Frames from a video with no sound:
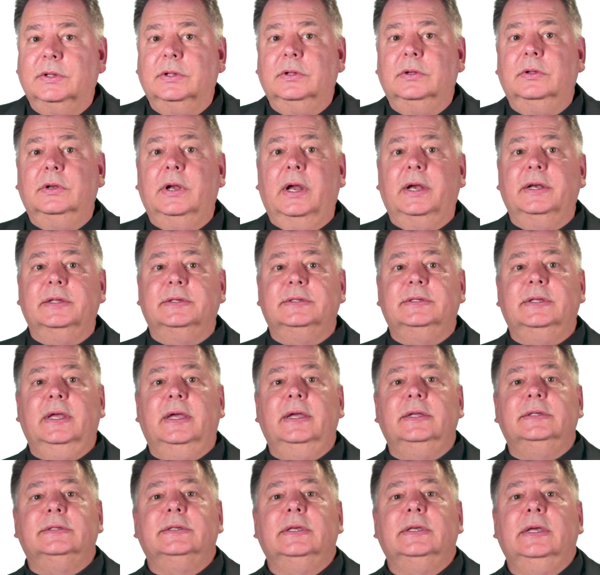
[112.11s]
the United
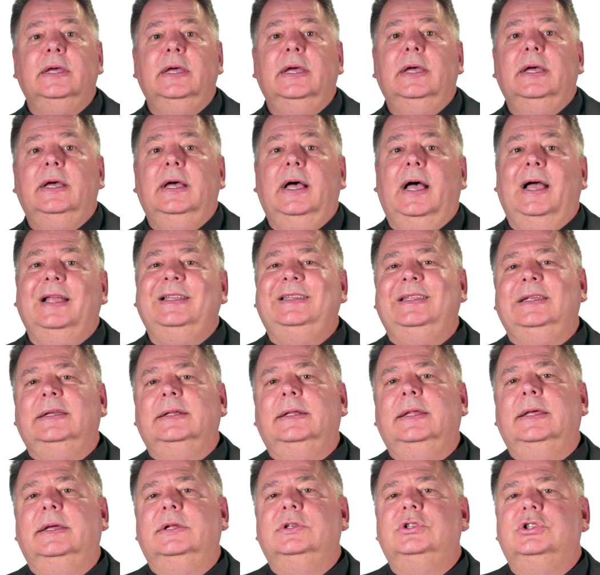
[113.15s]
States,
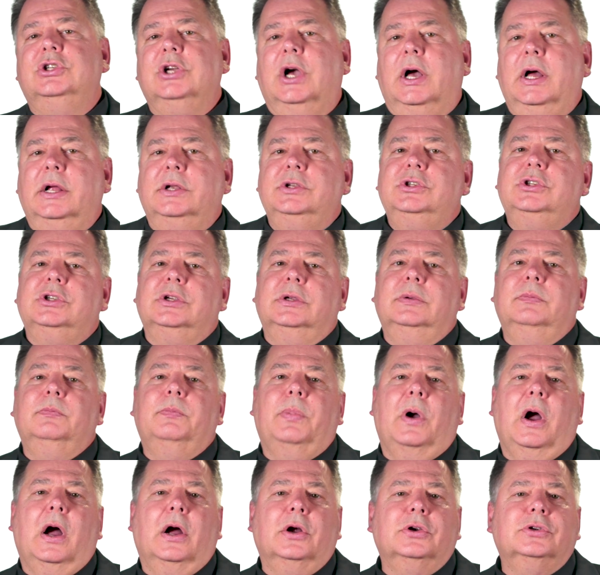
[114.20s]
ideally a judge
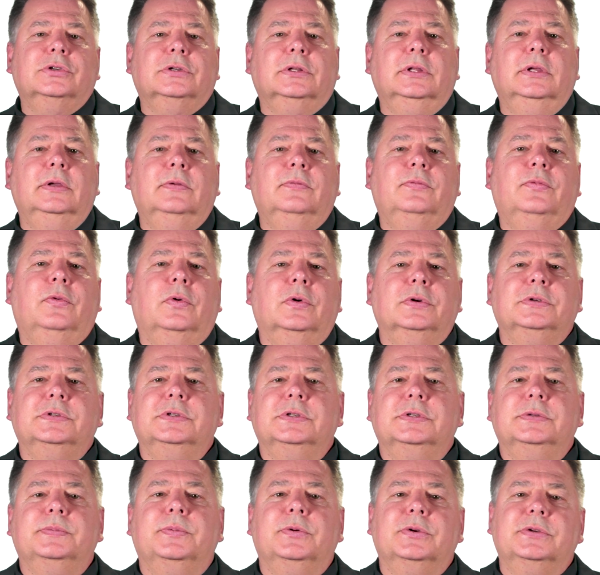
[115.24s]
impartially
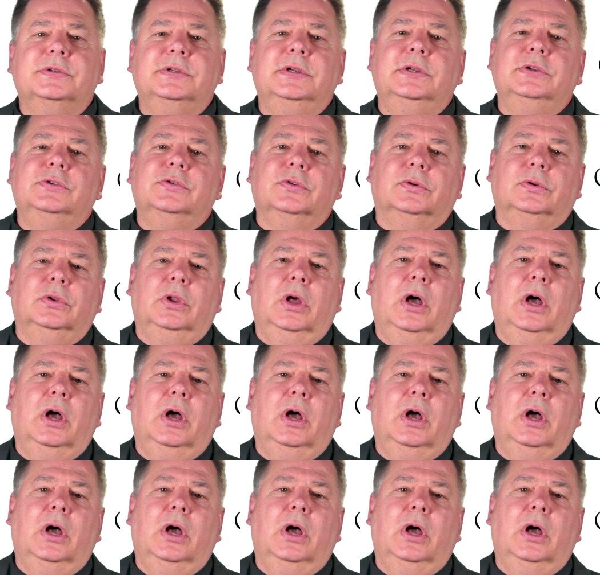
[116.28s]
enforces procedural